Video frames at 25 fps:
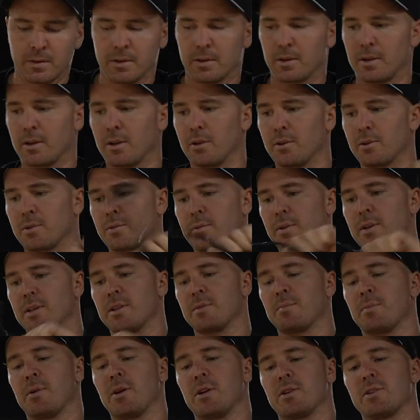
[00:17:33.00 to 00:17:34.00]
Kill
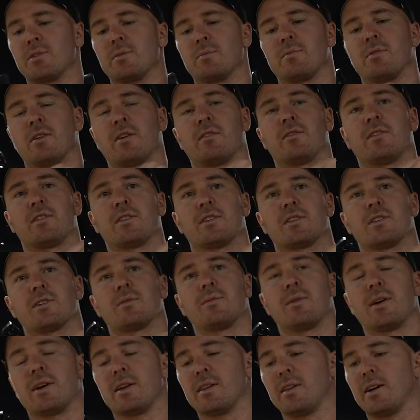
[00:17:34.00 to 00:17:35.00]
switch, personal preference to
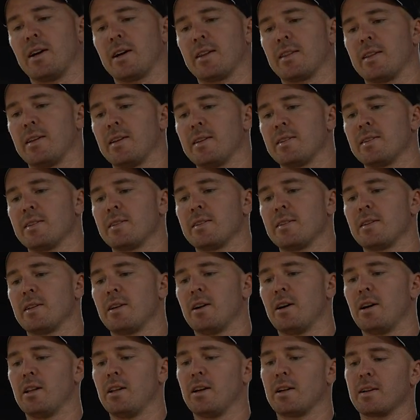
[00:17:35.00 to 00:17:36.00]
where you like this.
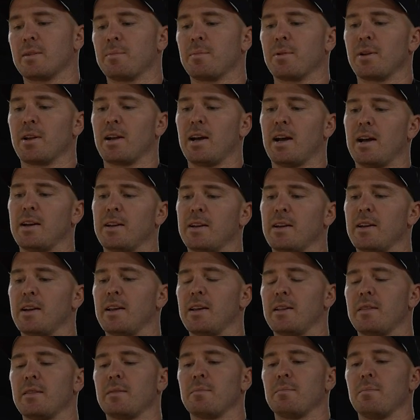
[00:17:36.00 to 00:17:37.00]
I like to put it
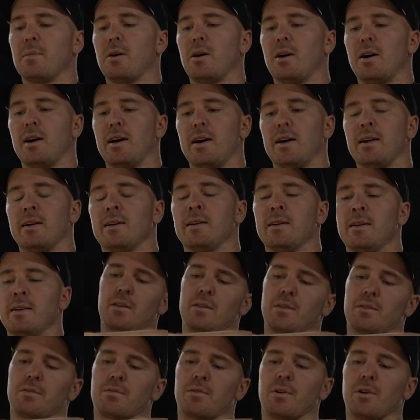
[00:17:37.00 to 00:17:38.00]
underneath my
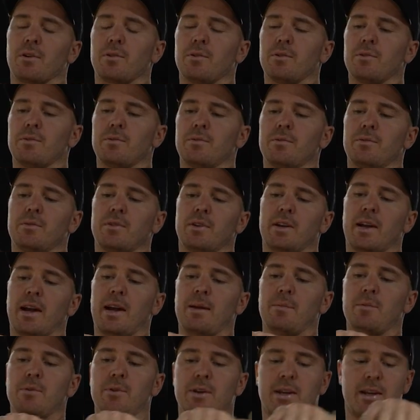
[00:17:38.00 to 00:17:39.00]
throttle
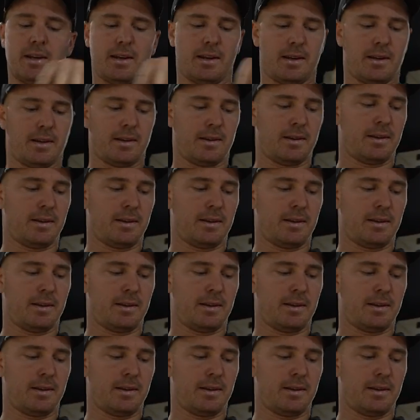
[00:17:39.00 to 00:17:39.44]
cable here.